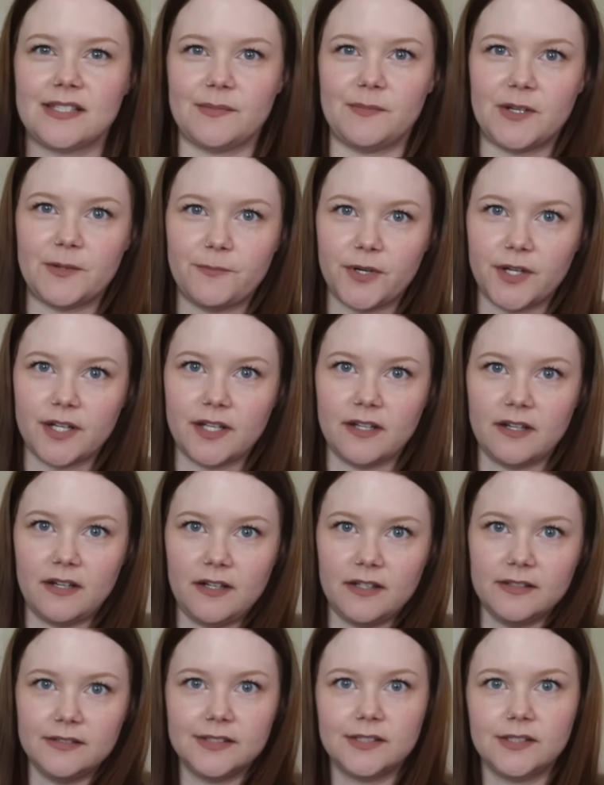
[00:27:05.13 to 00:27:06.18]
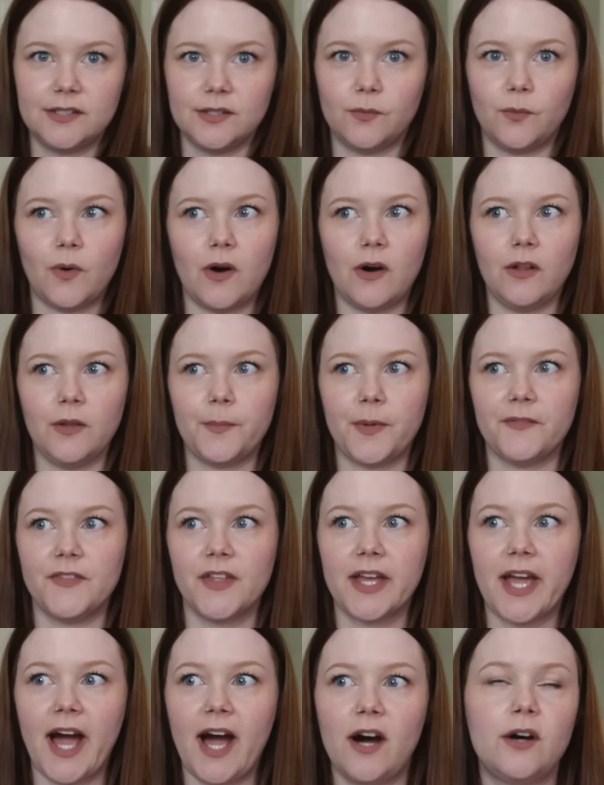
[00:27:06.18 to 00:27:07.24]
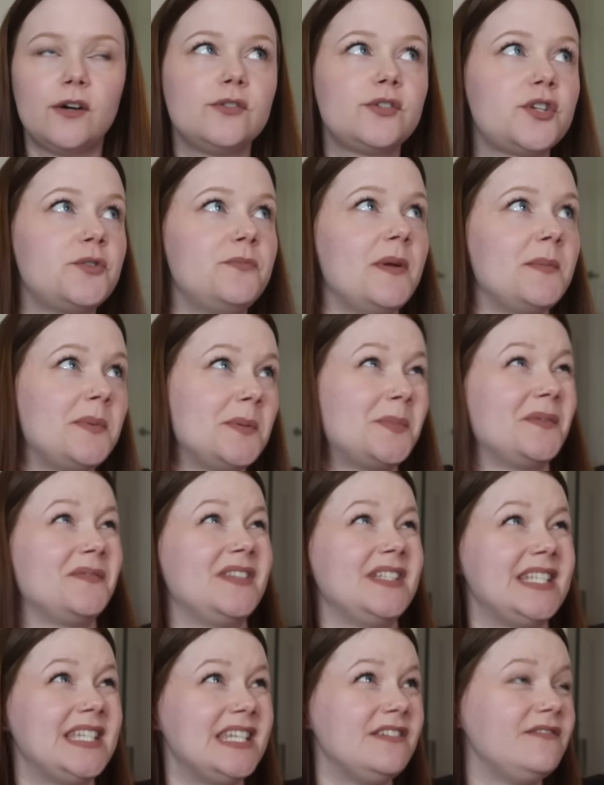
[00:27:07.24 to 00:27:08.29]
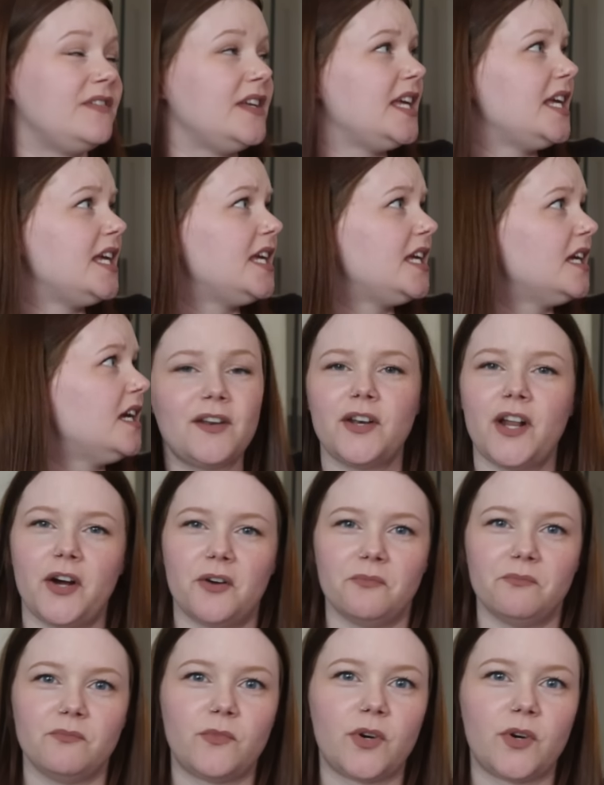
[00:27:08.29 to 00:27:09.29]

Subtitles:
So I'm gonna put it on the wall above the couch, maybe above the TV. I don't know.